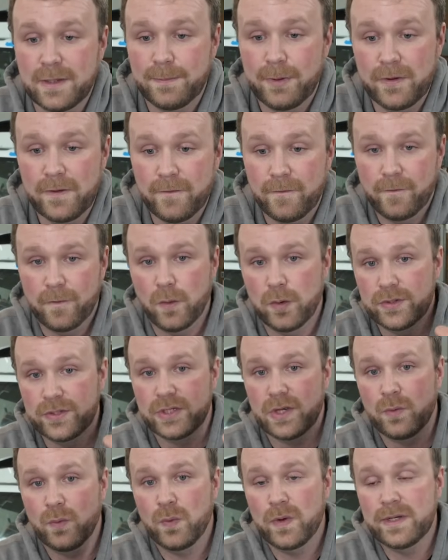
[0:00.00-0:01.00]
You're putting
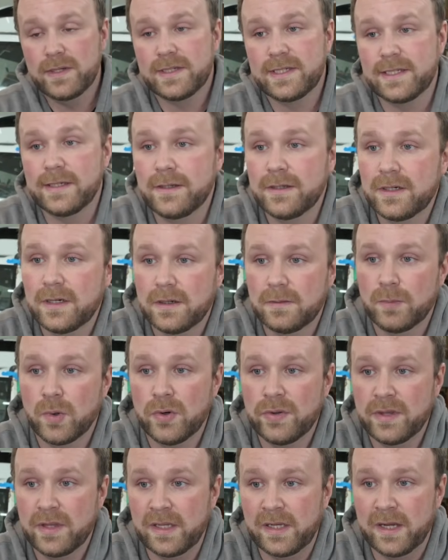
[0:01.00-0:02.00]
force on one cylinder
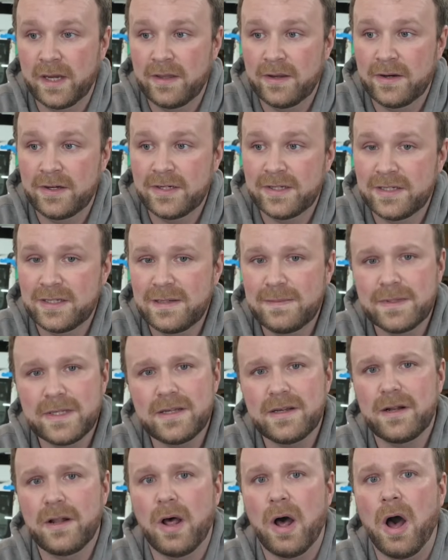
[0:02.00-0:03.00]
more than the other? It just seems a
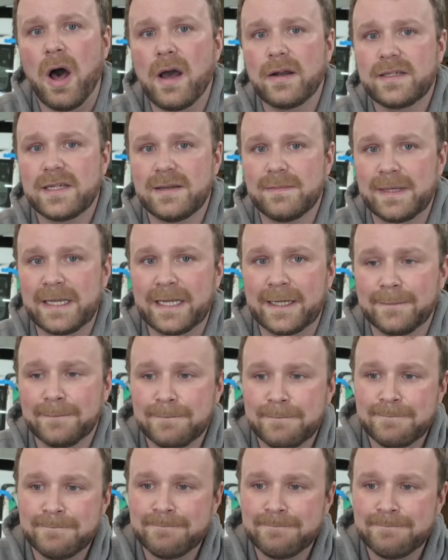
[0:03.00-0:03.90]
little odd to me.